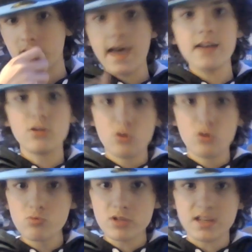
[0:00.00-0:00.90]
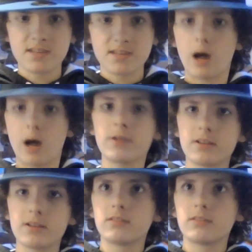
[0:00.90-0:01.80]
that news is
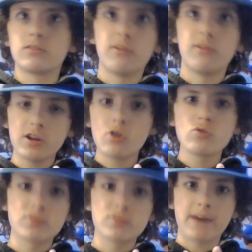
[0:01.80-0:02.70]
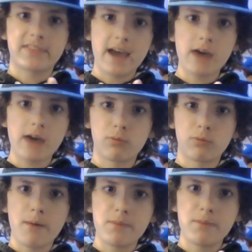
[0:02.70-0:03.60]
probably, the videos about that will
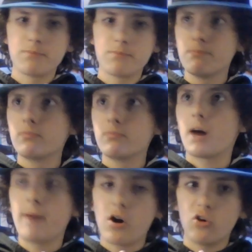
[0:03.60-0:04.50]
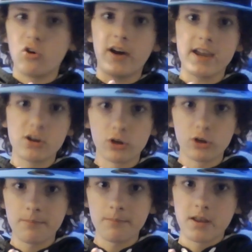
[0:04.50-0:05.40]
probably come out
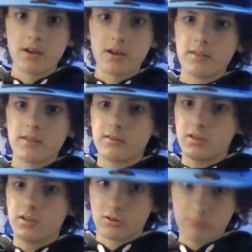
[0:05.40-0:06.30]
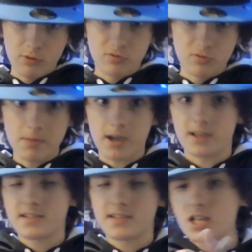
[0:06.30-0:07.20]
later than the other moves we make.
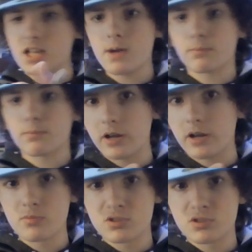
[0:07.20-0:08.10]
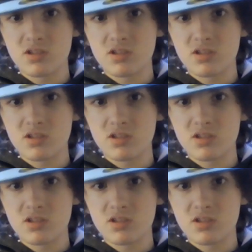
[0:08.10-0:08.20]
Because I expect Brad Holmes to do a